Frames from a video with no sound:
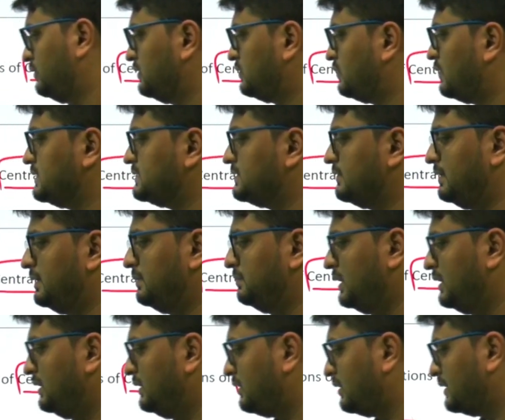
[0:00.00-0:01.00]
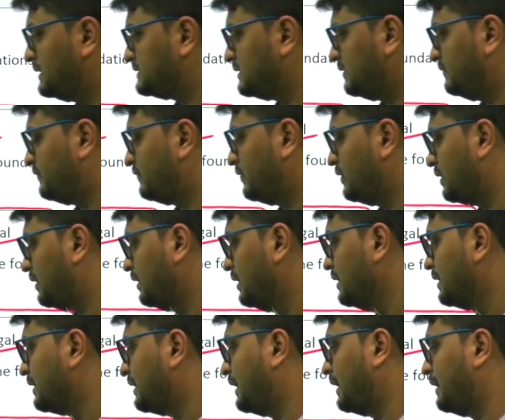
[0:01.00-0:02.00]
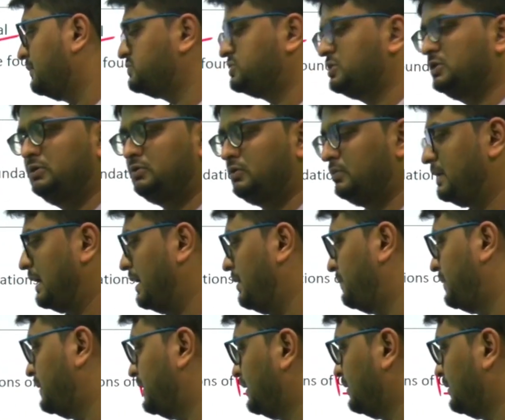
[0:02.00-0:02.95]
was the main reason for corruption to be happening.